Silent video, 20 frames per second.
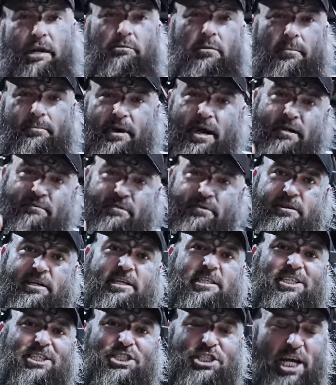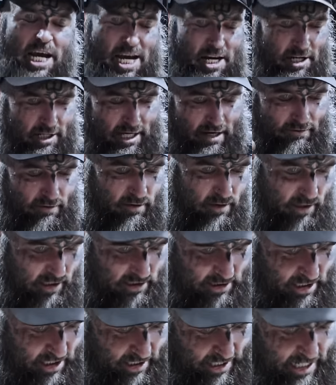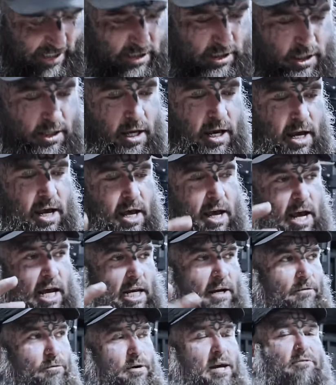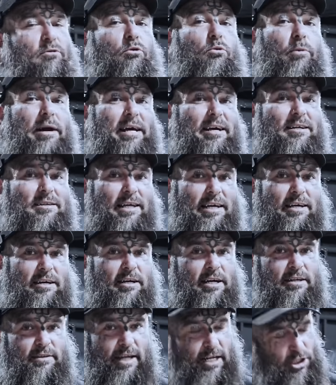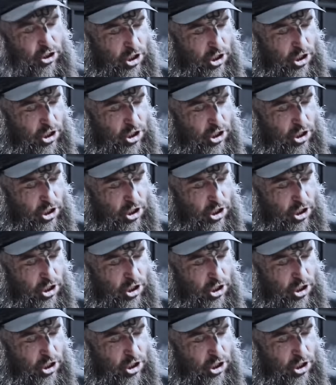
Remember, everything is a chain and everything is connected. And if we have a weak link in that